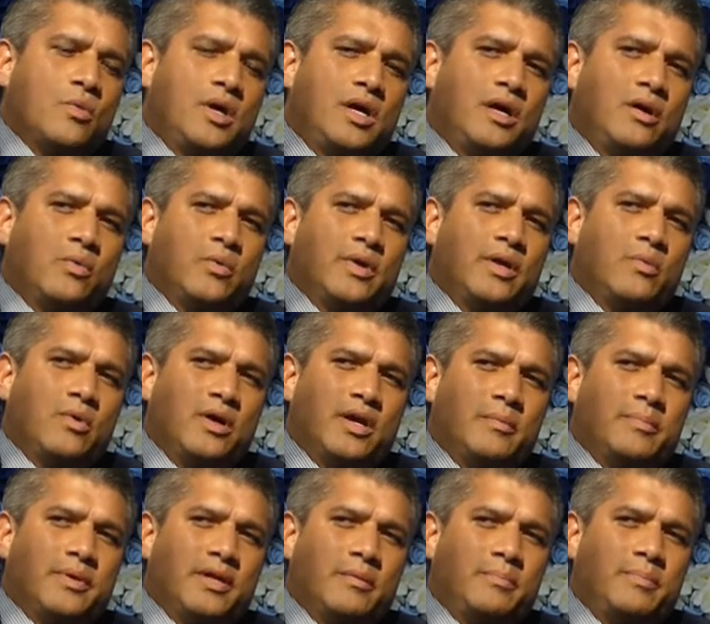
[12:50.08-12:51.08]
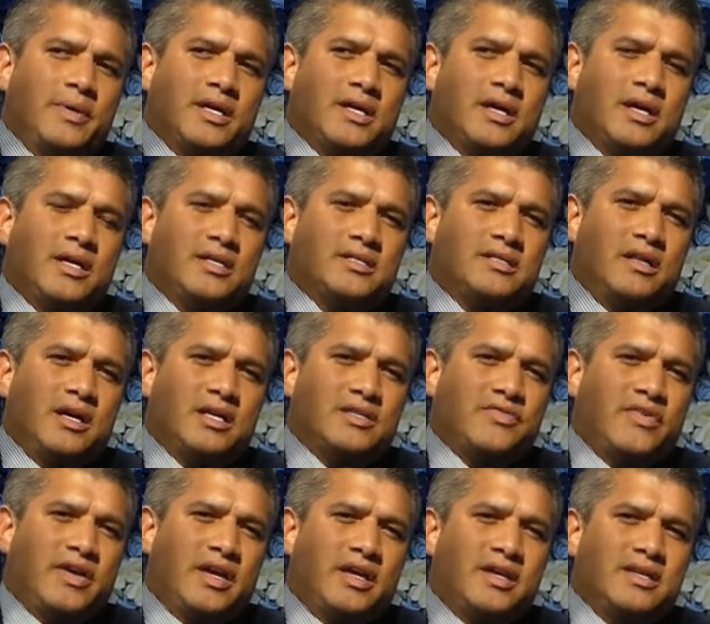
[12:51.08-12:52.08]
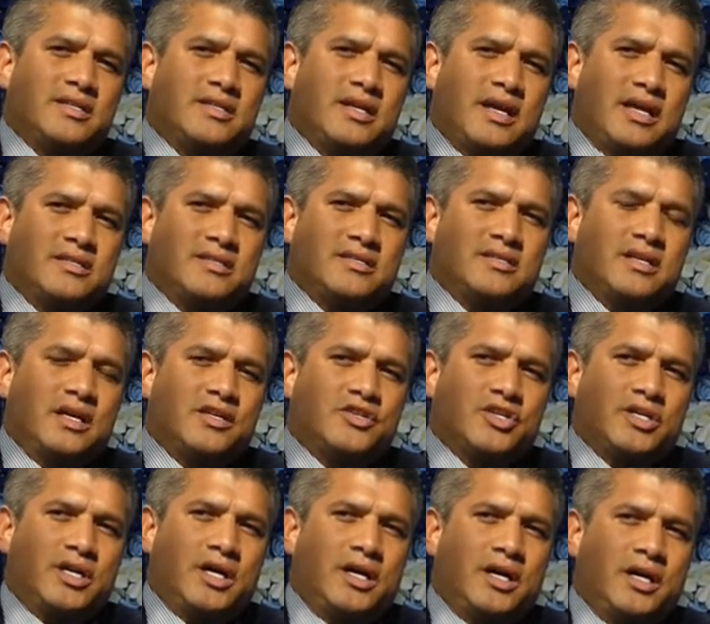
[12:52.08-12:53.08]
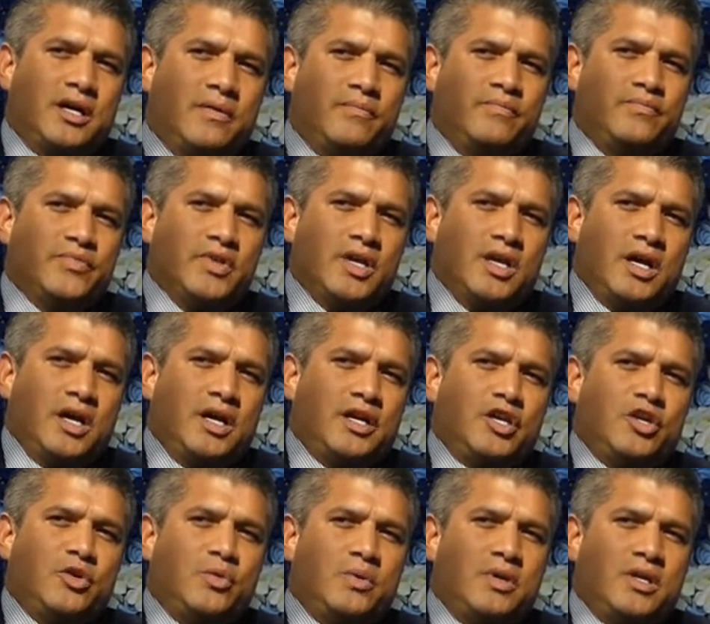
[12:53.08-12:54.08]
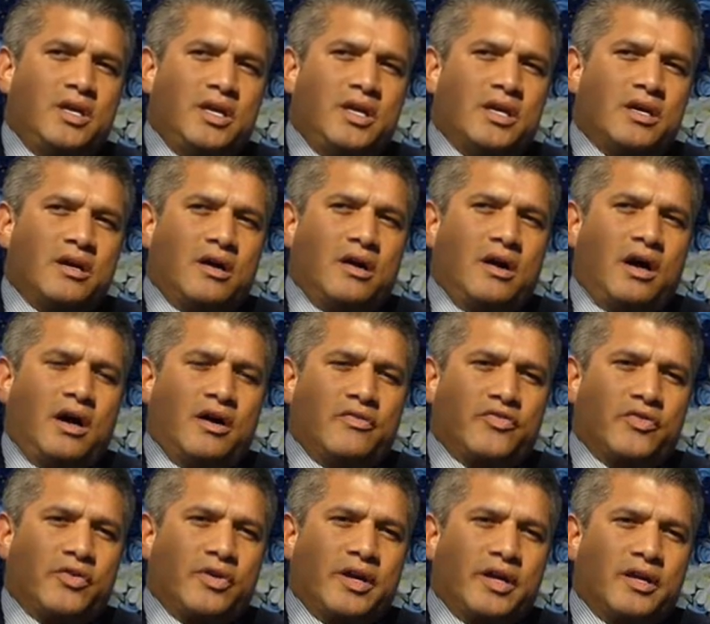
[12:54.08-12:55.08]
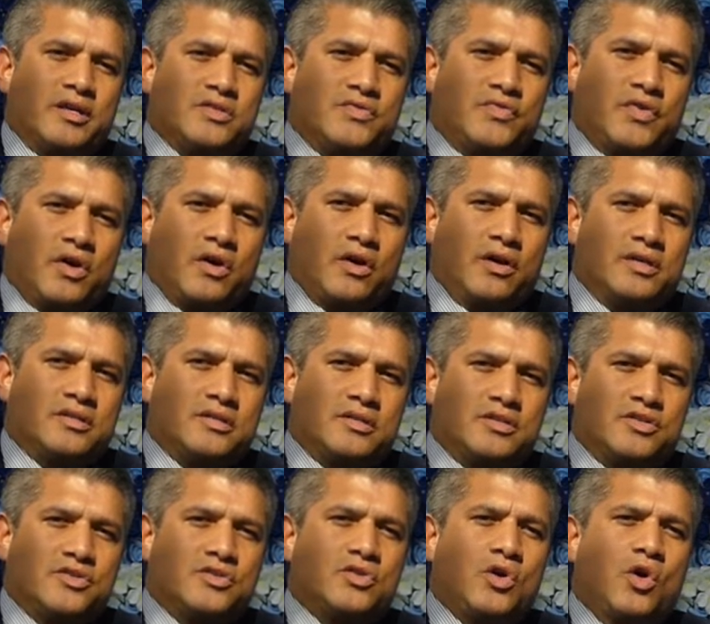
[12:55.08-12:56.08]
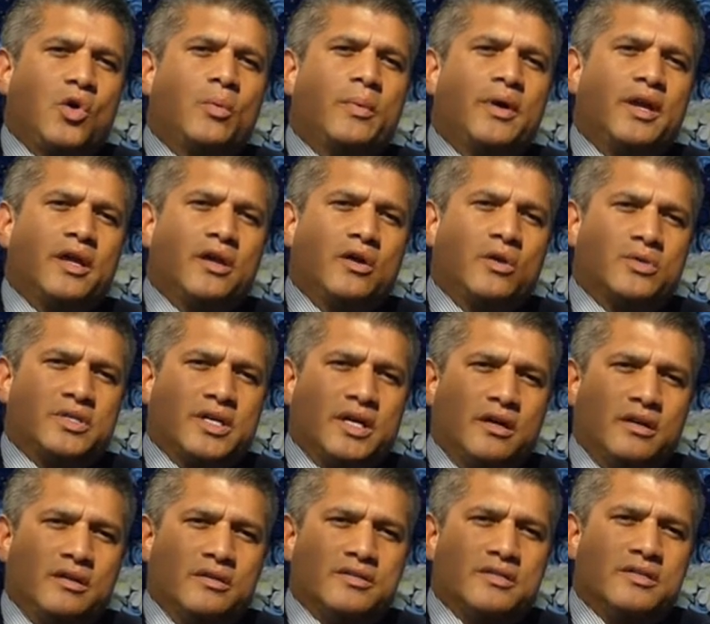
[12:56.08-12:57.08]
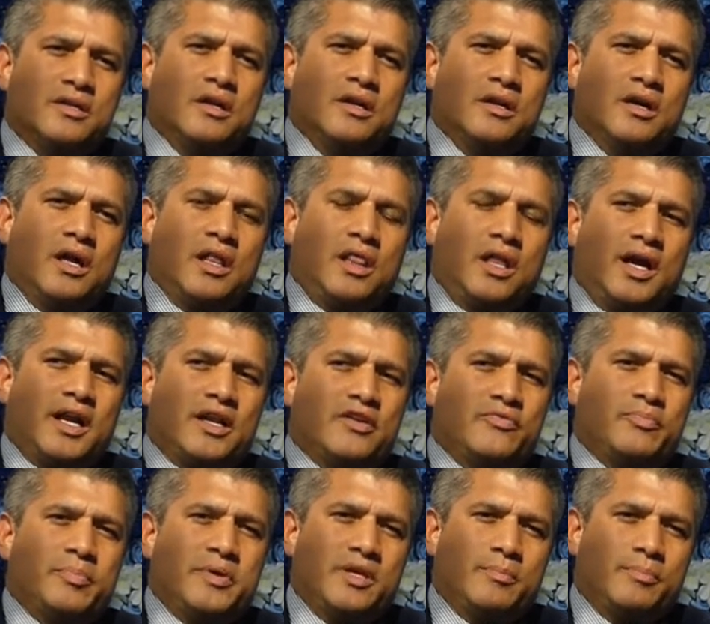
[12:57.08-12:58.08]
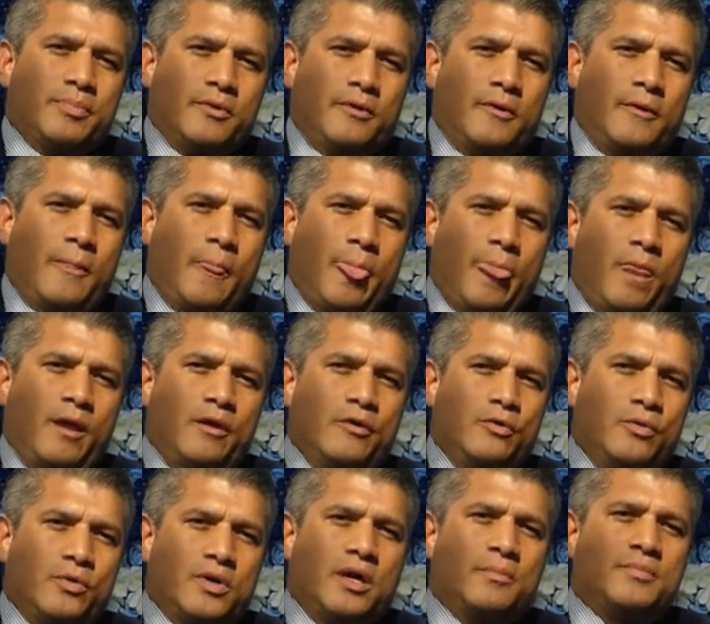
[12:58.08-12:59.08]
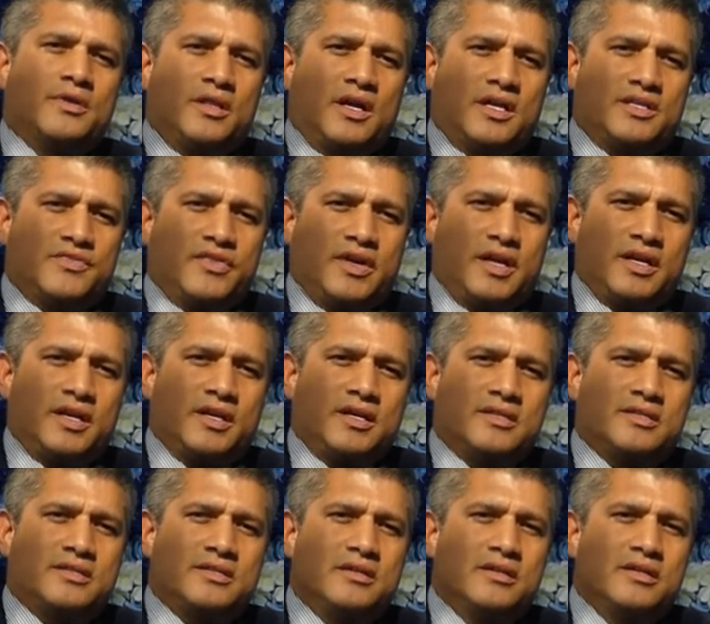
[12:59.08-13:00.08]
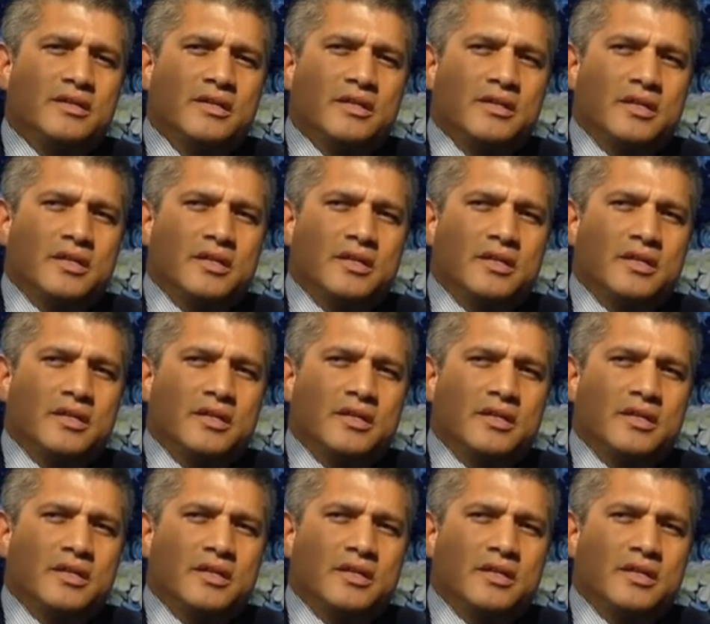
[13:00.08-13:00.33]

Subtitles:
Well, we want to because Las Vegas has such a unique offering as far as so many hotels. A lot of people who come to Las Vegas,